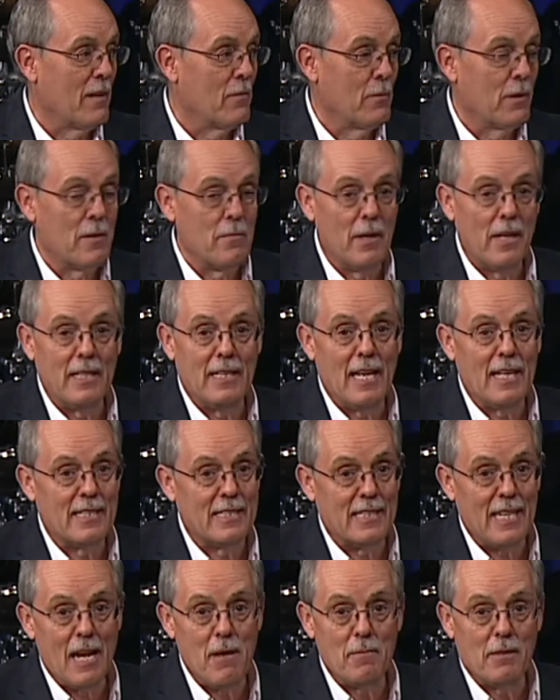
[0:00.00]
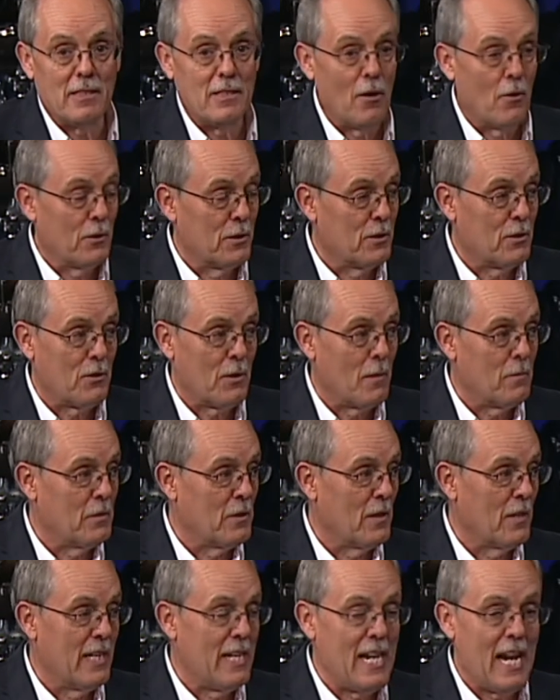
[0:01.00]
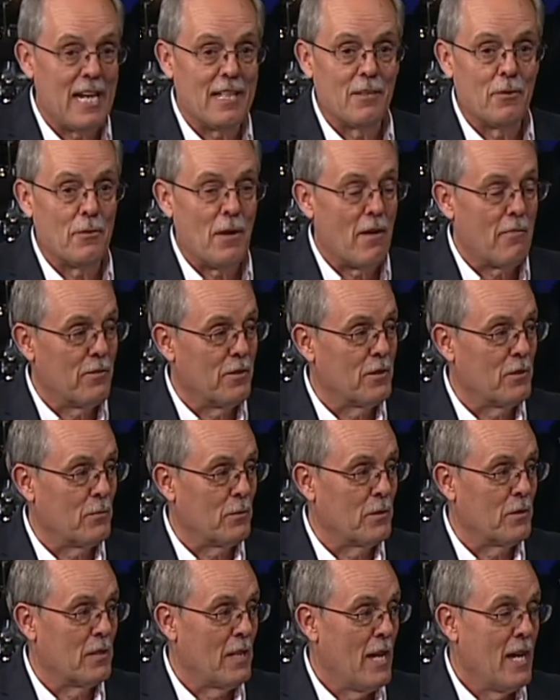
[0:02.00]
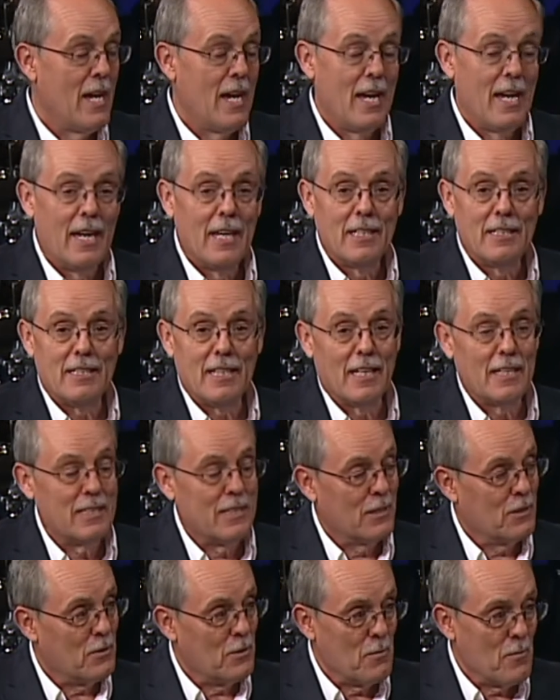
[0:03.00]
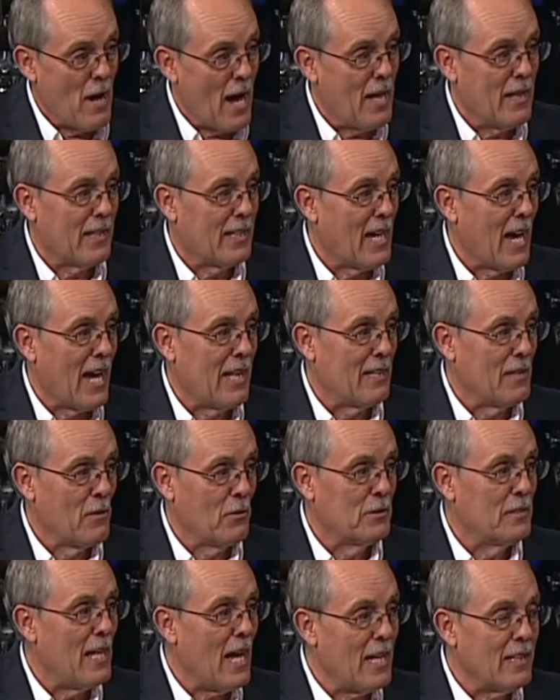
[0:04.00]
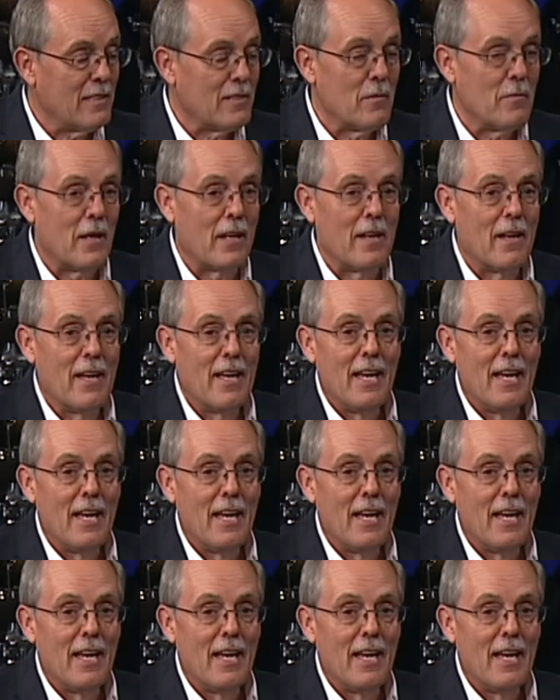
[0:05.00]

And when he made that statement, the only scripture he had to reference was Genesis through Malachi, the Old Testament.